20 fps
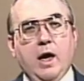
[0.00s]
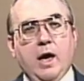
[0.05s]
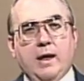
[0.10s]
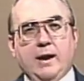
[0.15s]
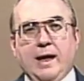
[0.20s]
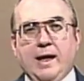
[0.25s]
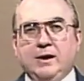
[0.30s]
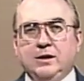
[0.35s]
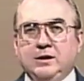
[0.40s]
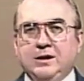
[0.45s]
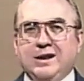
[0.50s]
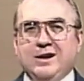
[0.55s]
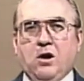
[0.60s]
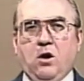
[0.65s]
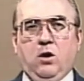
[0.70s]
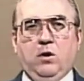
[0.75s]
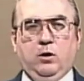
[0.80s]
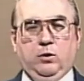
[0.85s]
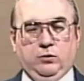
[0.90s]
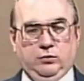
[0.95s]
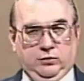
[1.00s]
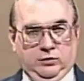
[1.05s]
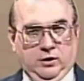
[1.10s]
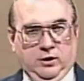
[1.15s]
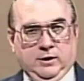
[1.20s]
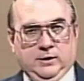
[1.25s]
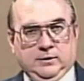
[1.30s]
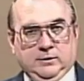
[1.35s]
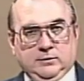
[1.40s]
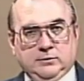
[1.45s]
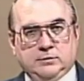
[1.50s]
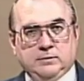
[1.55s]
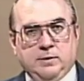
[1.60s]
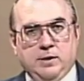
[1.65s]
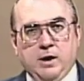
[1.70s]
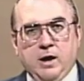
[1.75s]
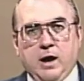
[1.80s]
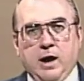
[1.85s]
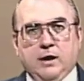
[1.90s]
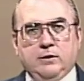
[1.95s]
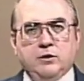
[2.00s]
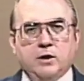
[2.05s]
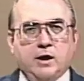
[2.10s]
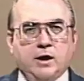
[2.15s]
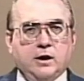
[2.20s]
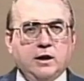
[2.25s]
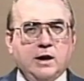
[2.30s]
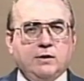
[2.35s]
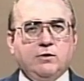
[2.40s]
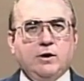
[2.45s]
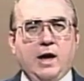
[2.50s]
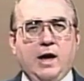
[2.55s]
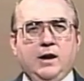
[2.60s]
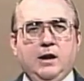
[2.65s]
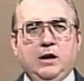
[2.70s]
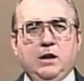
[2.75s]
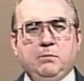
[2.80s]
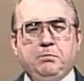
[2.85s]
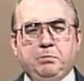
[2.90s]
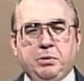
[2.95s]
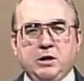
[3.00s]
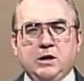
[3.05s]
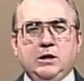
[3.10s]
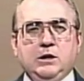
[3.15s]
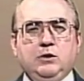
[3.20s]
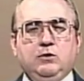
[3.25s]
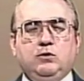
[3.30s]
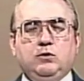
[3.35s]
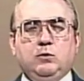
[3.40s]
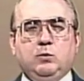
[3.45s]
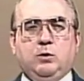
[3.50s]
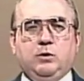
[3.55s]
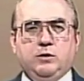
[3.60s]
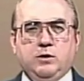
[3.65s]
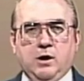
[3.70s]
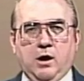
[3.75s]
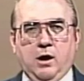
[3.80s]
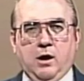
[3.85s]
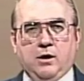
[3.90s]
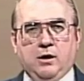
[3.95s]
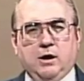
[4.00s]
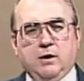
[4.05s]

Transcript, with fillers: And I did all those things. And yet I never had any peace with God.